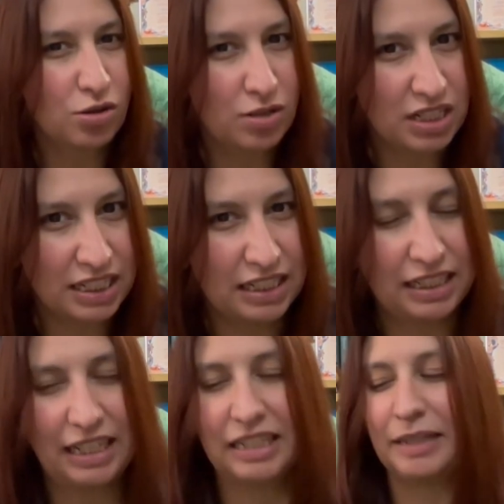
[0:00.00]
clingy
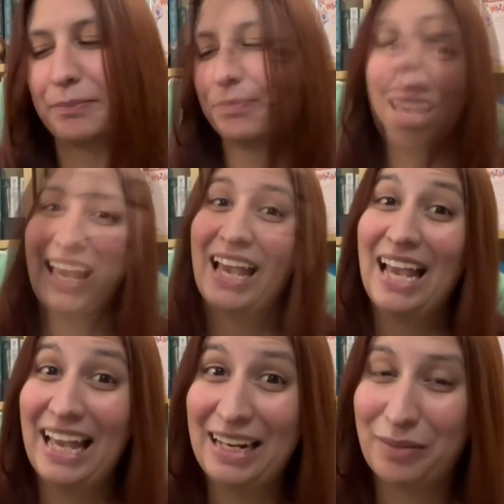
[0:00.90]
lately.
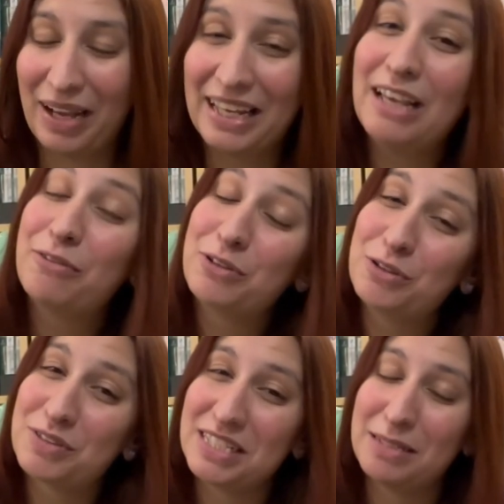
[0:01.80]
Anyway, if
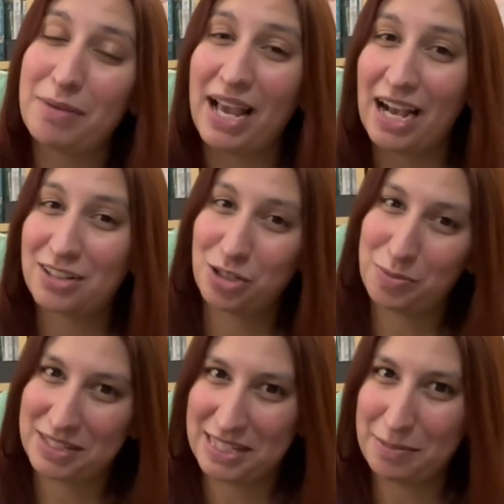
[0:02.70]
you've seen my
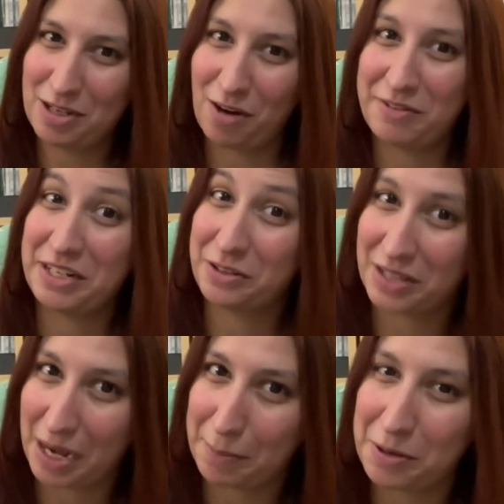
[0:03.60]
October TBR video
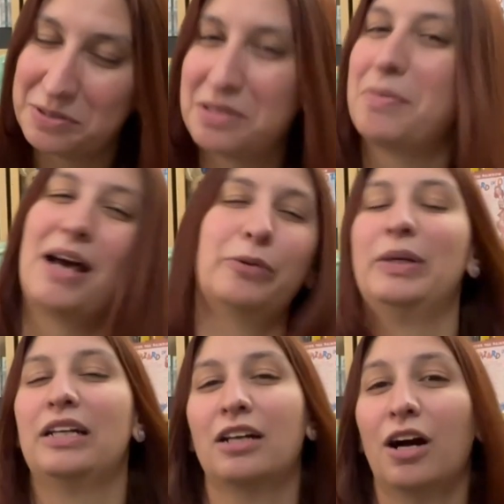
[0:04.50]
that I posted about a
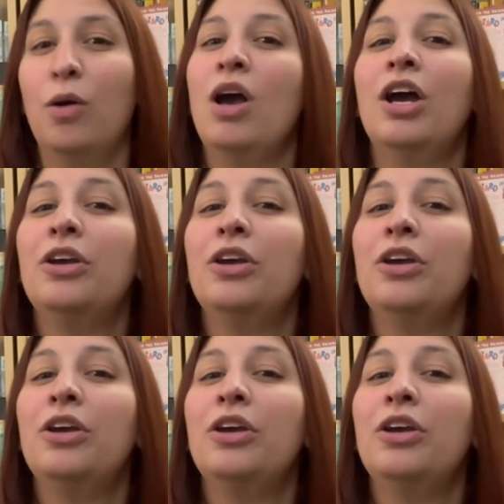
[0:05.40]
week ago,